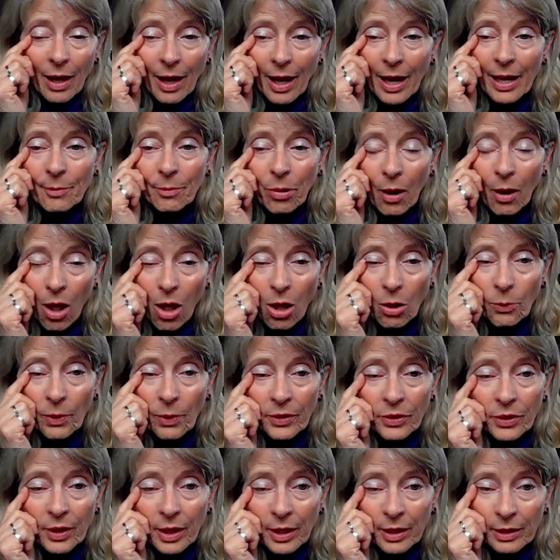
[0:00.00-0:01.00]
eyeball
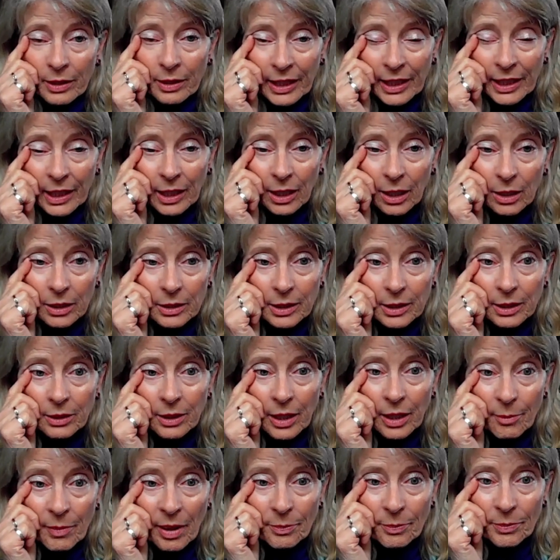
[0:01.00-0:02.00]
with a needle to
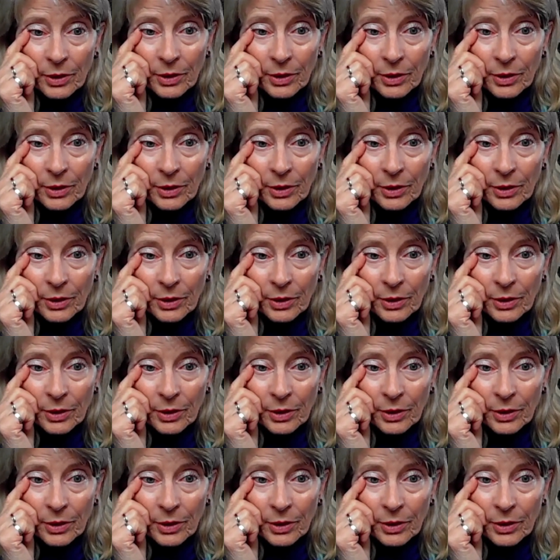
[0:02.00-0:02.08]
numb